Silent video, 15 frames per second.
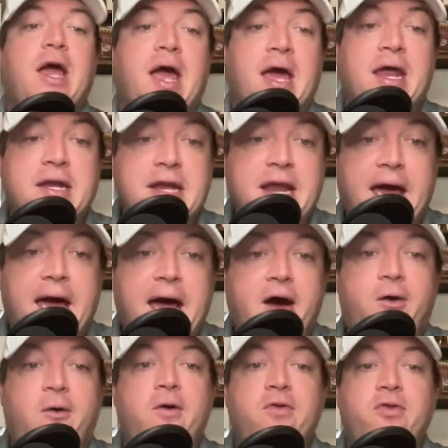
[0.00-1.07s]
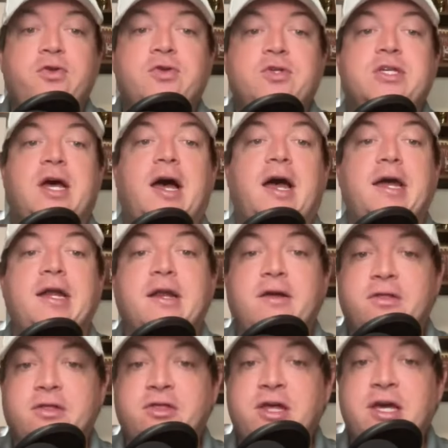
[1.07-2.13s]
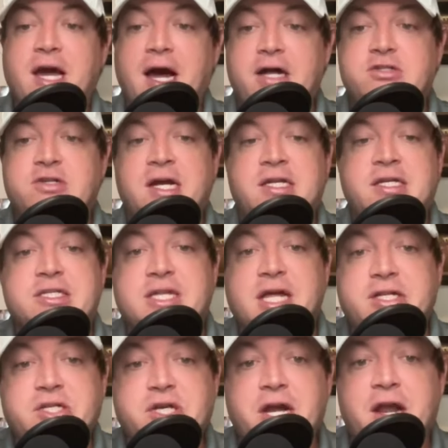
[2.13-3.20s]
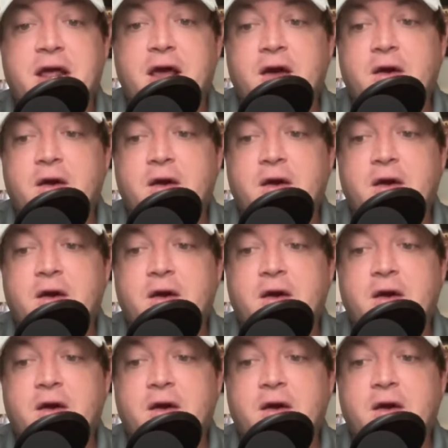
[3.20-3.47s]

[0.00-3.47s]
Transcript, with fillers: And now you sign the contract extension